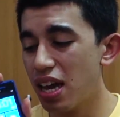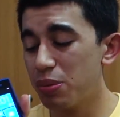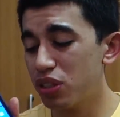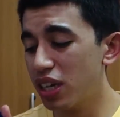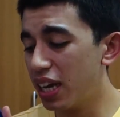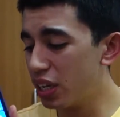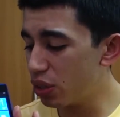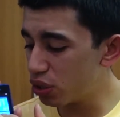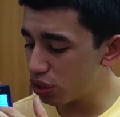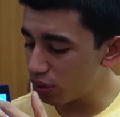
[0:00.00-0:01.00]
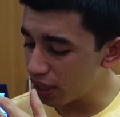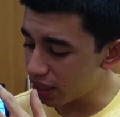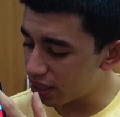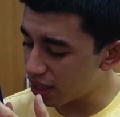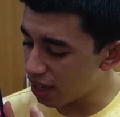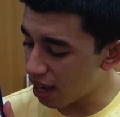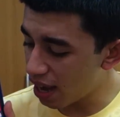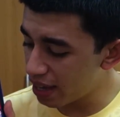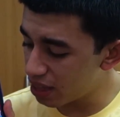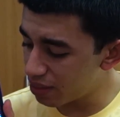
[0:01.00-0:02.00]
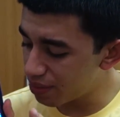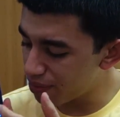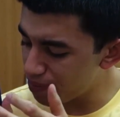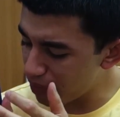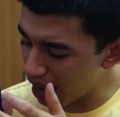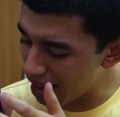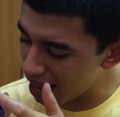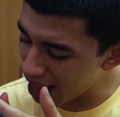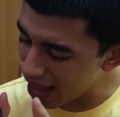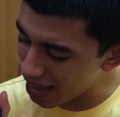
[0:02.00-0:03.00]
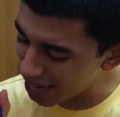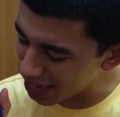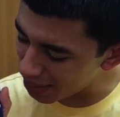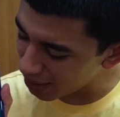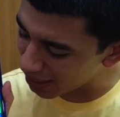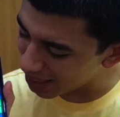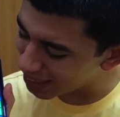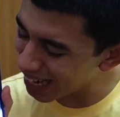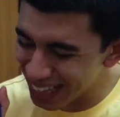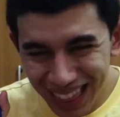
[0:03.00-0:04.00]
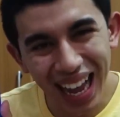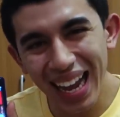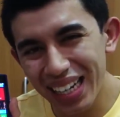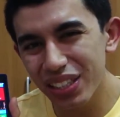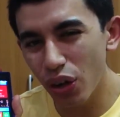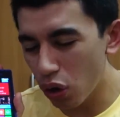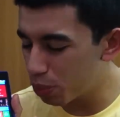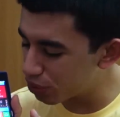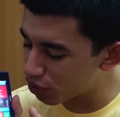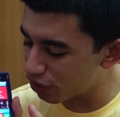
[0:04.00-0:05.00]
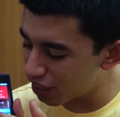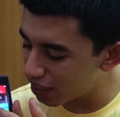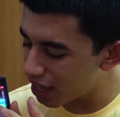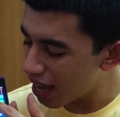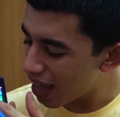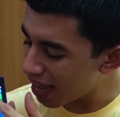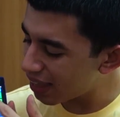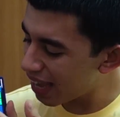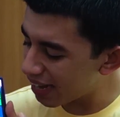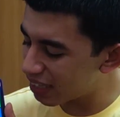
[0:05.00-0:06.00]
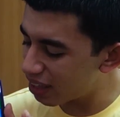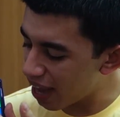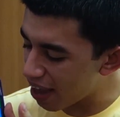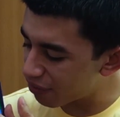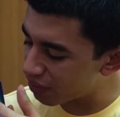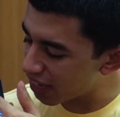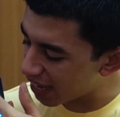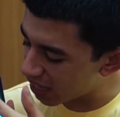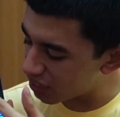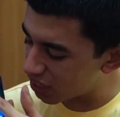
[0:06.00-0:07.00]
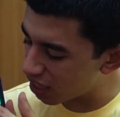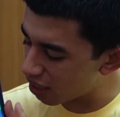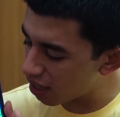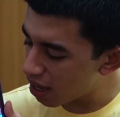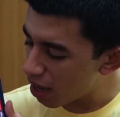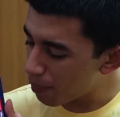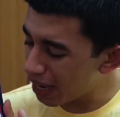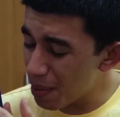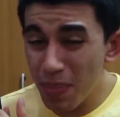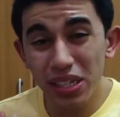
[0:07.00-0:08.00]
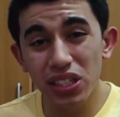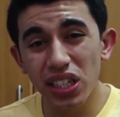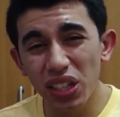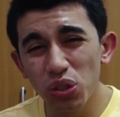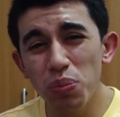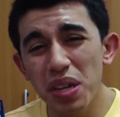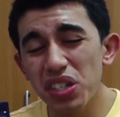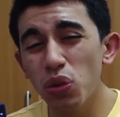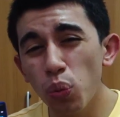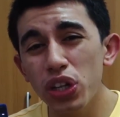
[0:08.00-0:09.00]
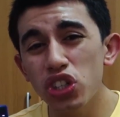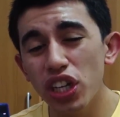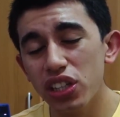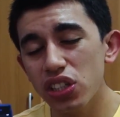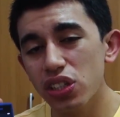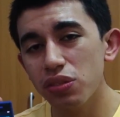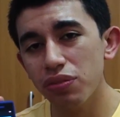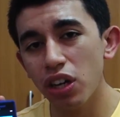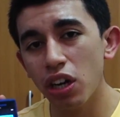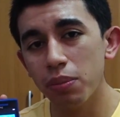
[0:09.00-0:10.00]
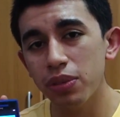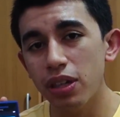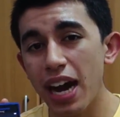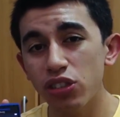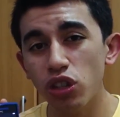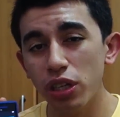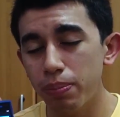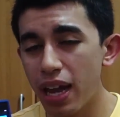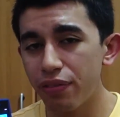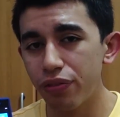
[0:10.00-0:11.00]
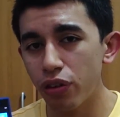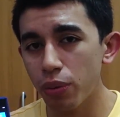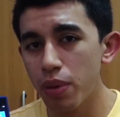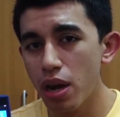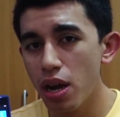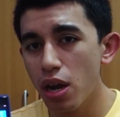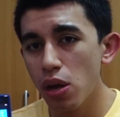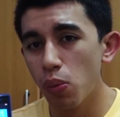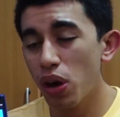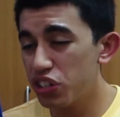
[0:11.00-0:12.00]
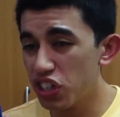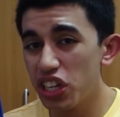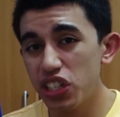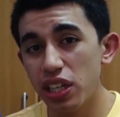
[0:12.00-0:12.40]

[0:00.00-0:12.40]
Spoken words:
I'm still getting used to it. I like the home screen. I like the live tiles, yeah. But I do miss the widgets from the Android platform, where it's easy.